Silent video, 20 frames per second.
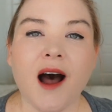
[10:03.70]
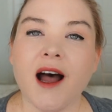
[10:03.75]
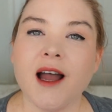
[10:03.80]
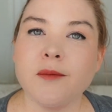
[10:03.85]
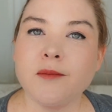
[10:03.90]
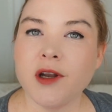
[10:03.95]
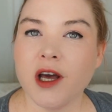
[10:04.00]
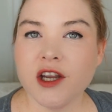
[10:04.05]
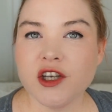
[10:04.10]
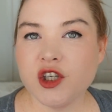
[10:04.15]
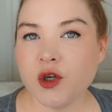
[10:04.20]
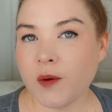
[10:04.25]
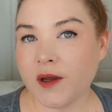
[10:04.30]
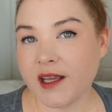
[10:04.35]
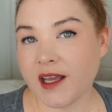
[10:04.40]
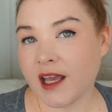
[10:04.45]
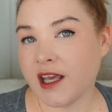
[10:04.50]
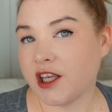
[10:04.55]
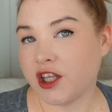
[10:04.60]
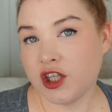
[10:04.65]
I'm not
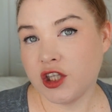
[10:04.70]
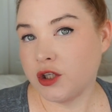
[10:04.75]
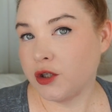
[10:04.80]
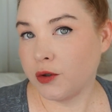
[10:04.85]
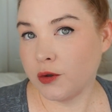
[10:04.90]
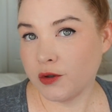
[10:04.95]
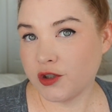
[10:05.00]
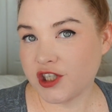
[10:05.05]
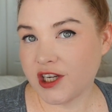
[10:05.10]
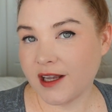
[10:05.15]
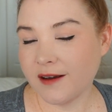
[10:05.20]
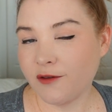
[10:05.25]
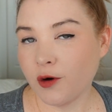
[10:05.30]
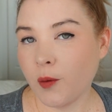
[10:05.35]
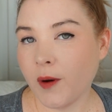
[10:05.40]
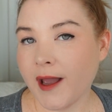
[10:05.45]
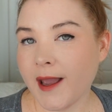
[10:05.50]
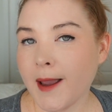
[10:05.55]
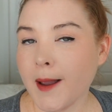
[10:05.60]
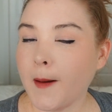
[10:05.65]
doing a huge
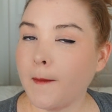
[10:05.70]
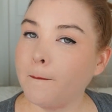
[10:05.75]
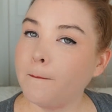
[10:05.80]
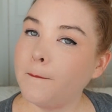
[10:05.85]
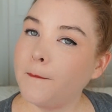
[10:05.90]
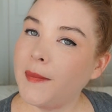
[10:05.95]
giveaway,